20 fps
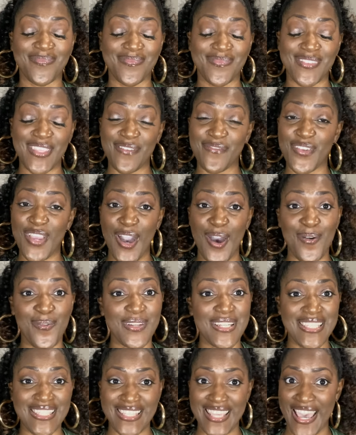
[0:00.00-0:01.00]
if y'all
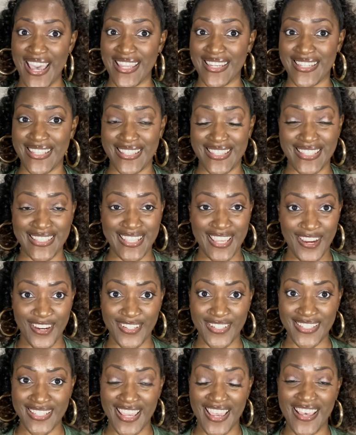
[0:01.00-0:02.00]
want to see how I did this
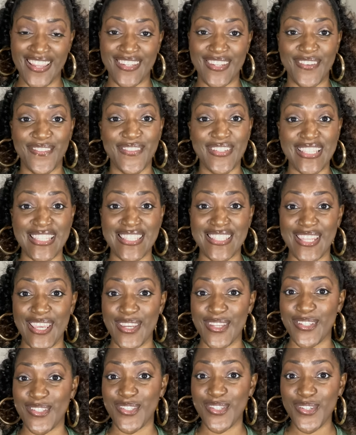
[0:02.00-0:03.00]
hairstyle, definitely
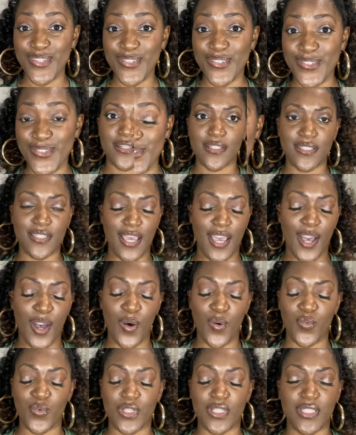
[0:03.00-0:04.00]
stay tuned. Hairstyle
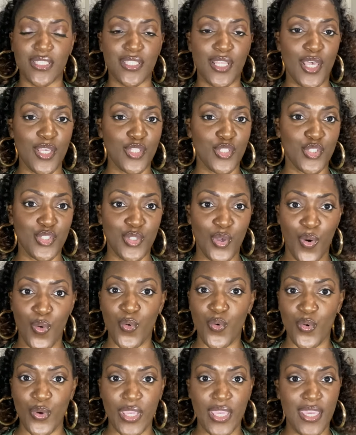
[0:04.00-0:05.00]
was so
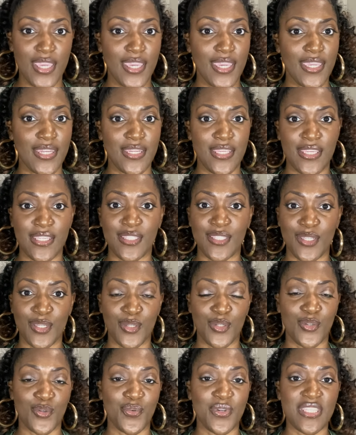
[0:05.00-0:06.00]
quick and easy to
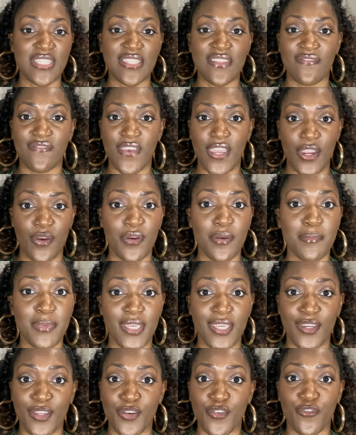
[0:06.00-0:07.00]
do. It's very
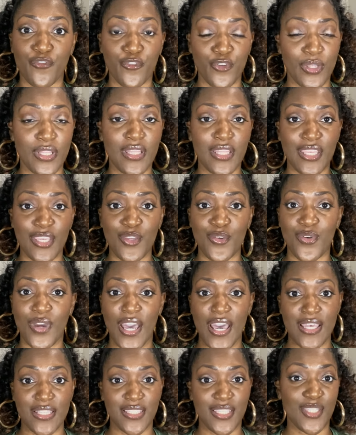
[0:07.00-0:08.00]
beginner friendly. You
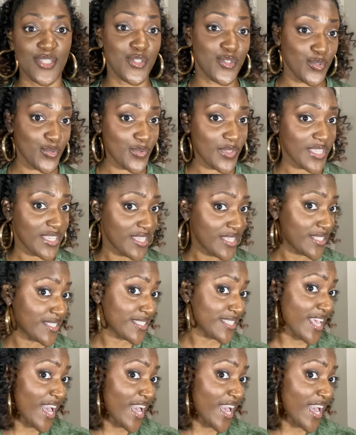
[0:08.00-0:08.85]
guys can do this.